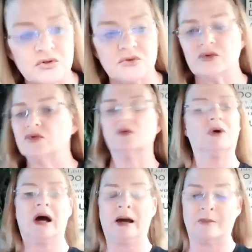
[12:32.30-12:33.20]
who
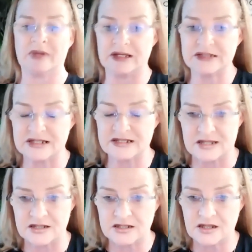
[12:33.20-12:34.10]
gets
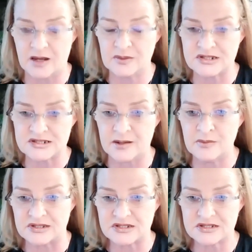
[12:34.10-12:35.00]
extended time on
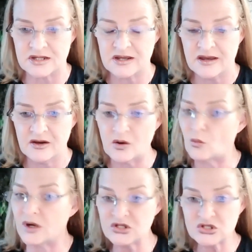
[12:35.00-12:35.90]
assignments,
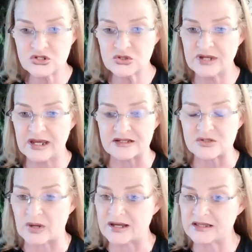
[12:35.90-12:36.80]
1 to 2
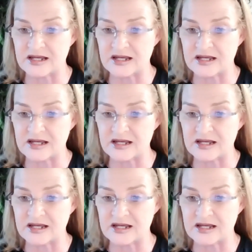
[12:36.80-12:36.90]
days, right?